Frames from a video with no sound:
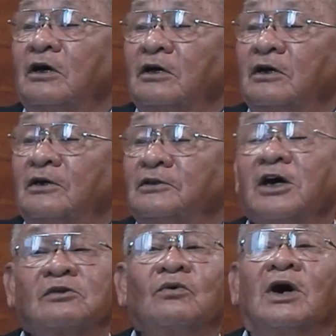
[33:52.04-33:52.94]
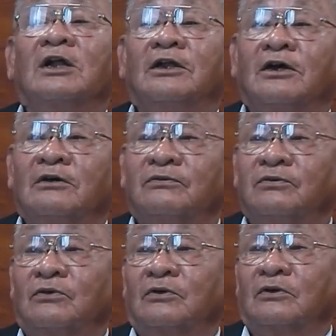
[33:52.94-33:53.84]
uh, not quite enough
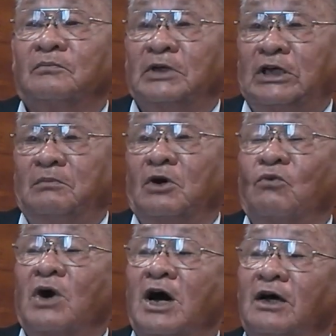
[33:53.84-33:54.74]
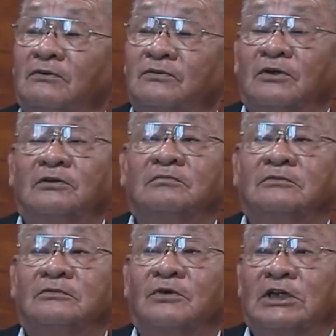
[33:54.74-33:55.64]
for me, my wife, and
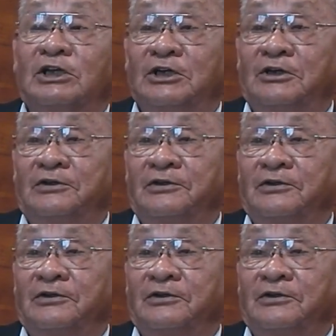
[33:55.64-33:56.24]
one kid.